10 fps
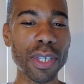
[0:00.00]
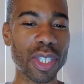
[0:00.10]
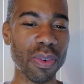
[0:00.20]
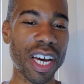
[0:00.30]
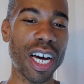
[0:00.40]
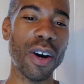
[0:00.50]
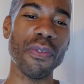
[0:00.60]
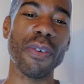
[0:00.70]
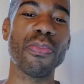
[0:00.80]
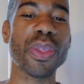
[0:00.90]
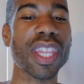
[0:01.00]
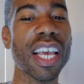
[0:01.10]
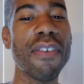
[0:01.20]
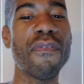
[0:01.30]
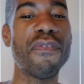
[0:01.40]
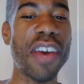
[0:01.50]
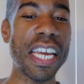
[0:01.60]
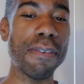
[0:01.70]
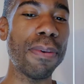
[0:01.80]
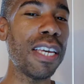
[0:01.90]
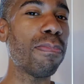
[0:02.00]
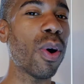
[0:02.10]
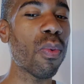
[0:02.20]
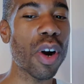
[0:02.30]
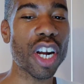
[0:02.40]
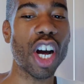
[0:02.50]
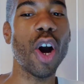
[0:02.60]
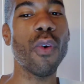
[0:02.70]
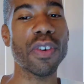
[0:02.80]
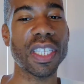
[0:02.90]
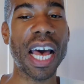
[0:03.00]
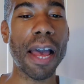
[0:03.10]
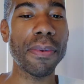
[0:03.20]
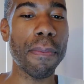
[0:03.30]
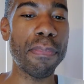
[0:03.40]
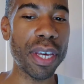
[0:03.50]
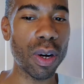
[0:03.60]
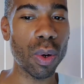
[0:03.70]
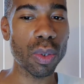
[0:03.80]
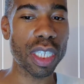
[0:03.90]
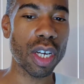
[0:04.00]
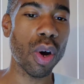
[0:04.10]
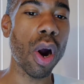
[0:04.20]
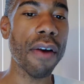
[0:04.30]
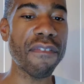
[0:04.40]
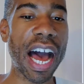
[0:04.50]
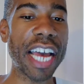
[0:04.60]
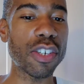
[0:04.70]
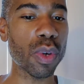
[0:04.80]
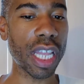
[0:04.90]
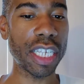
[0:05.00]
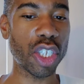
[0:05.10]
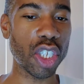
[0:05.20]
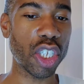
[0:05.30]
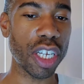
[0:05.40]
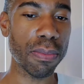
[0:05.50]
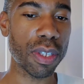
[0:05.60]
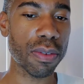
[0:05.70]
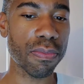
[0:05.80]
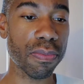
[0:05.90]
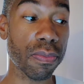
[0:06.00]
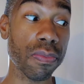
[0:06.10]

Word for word: Number 12, fake people work overtime to build or find relationships.